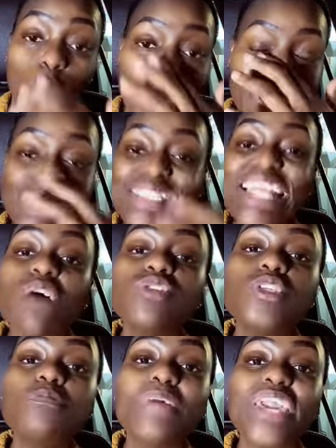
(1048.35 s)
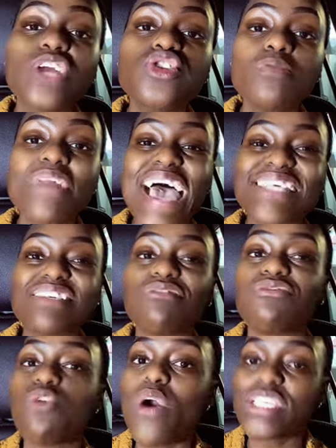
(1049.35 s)
when he's now speaking to me as
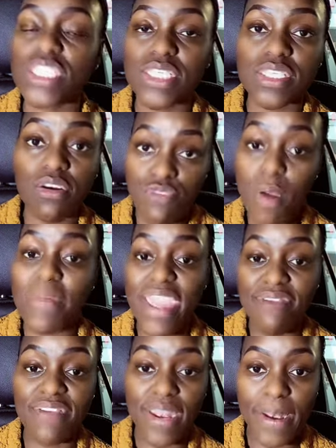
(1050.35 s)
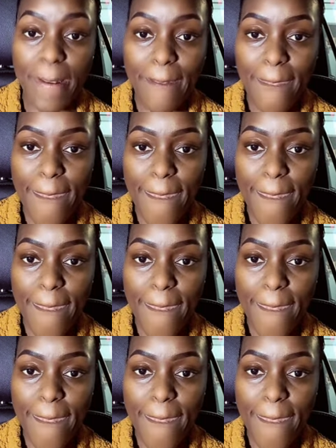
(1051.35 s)
a voice from heaven.